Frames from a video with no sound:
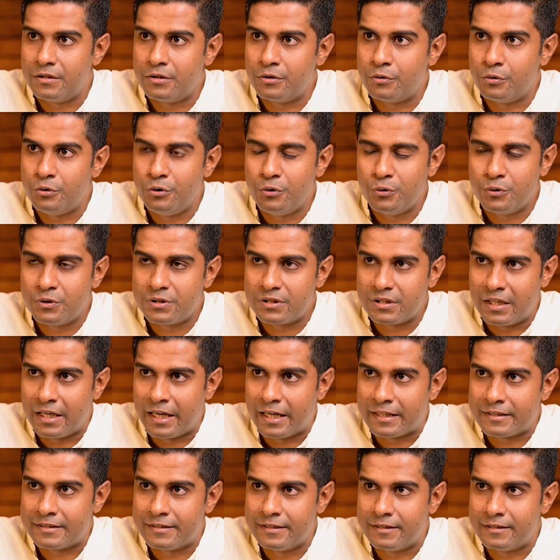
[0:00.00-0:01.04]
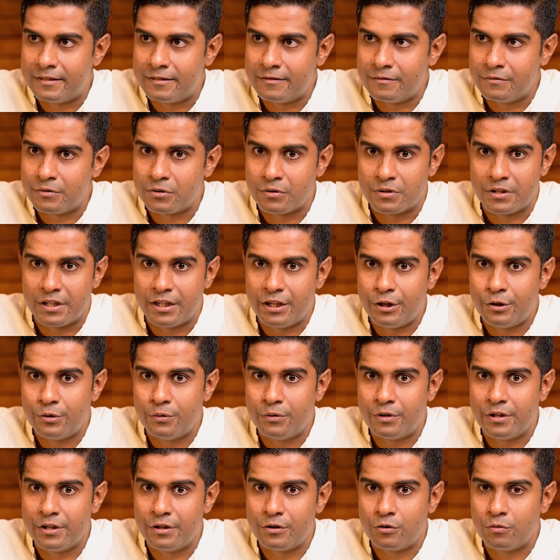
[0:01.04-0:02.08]
to use laxatives, or they need to
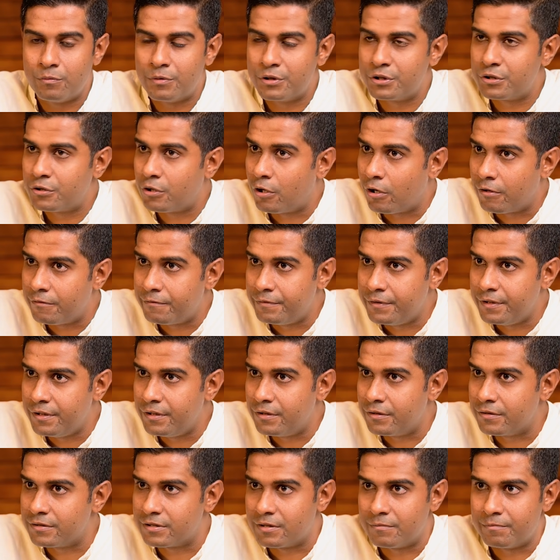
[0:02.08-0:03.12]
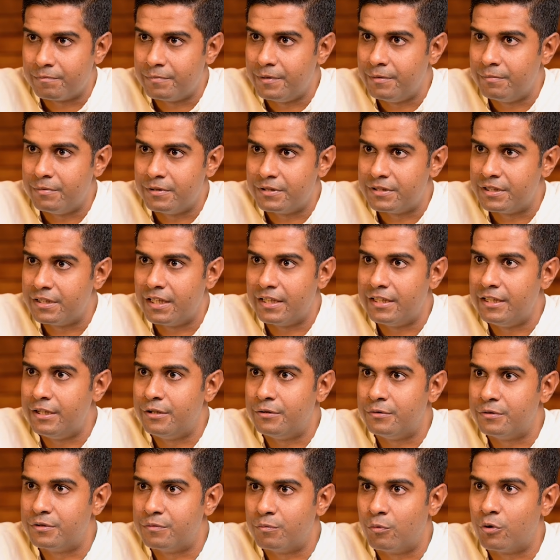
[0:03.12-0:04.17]
drink too much coffee, or some people say I need
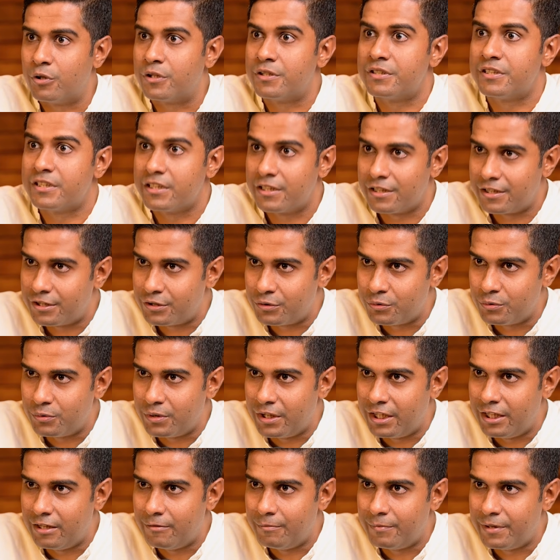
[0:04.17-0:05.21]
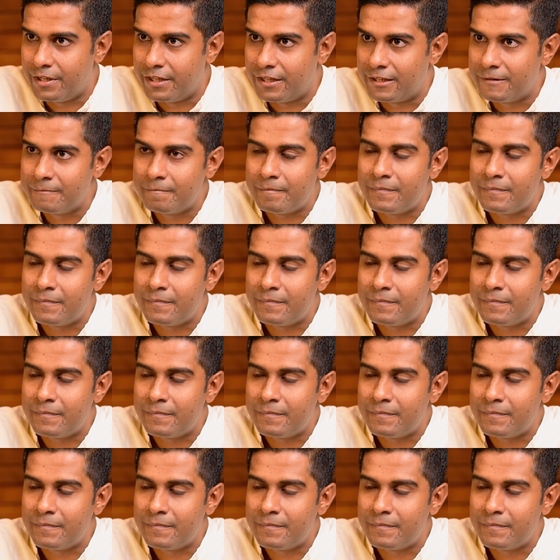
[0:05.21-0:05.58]
to smoke a cigarette to eliminate.